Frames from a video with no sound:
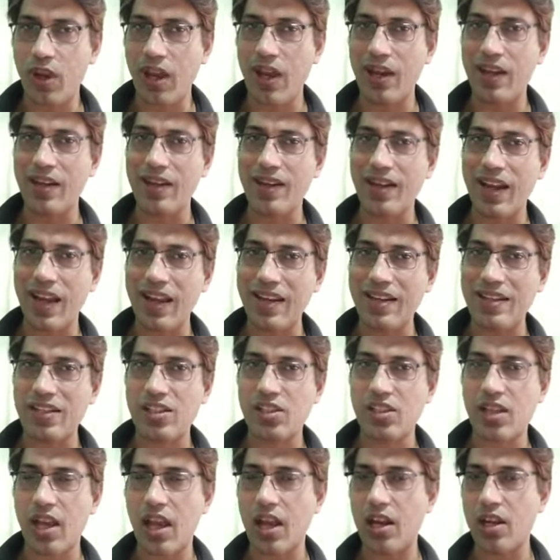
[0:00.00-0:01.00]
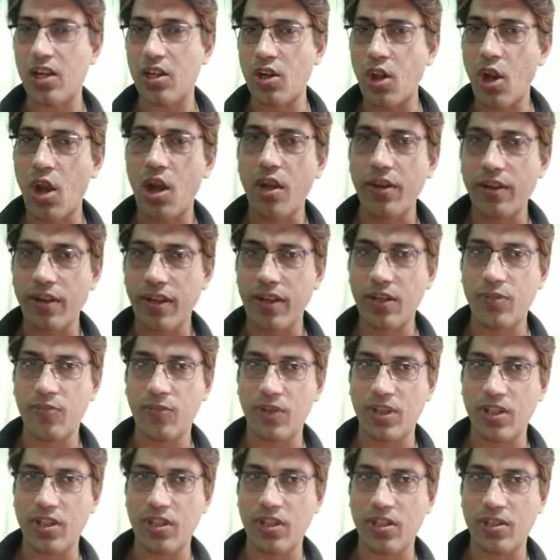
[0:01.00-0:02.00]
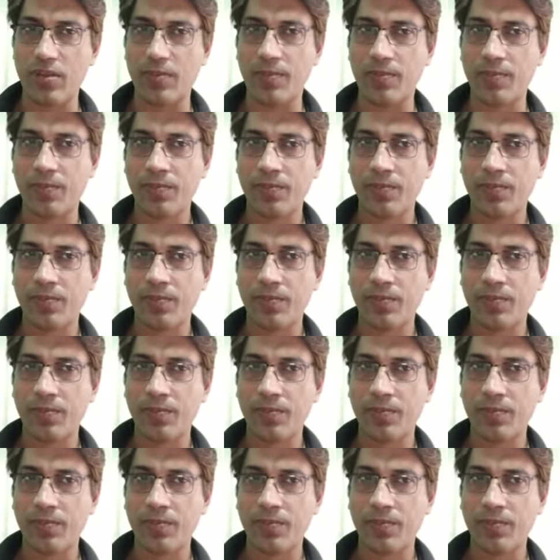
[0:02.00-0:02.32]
and nights are long in winter.